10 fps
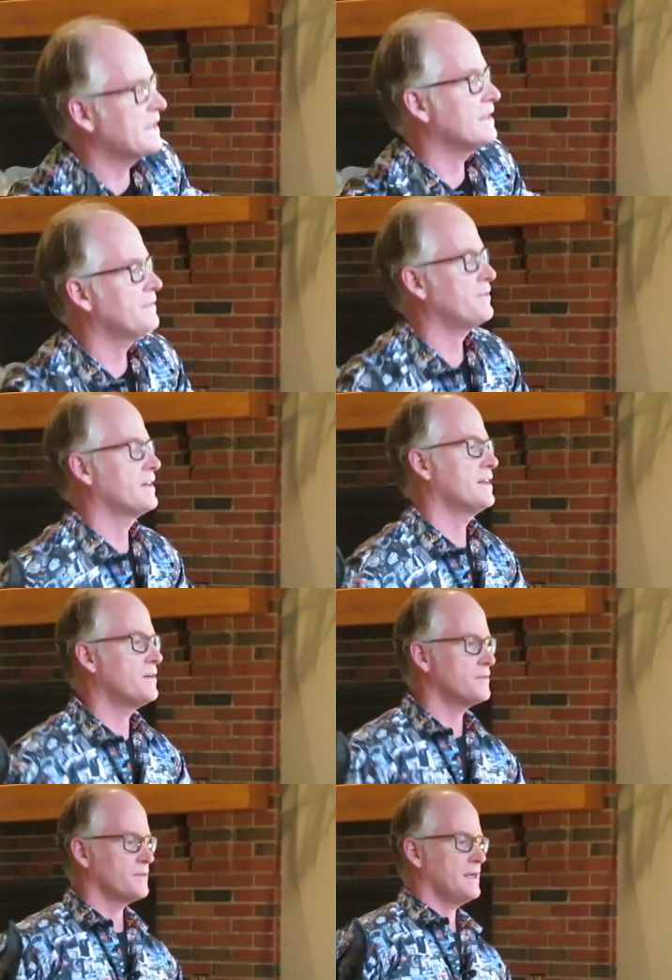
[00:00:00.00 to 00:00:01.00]
it if you're going to
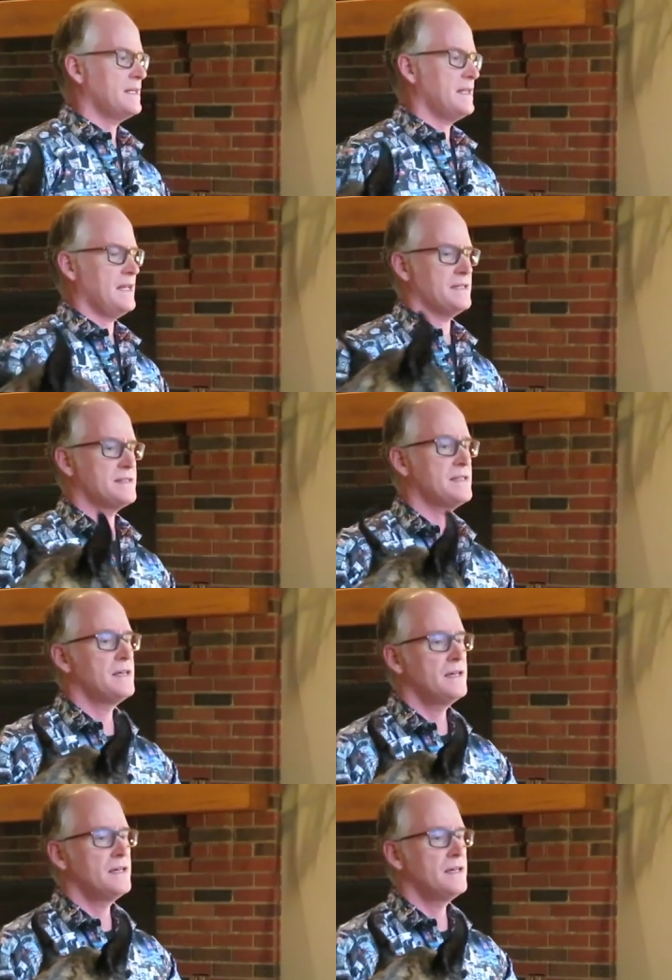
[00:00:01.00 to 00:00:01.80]
own Great Danes.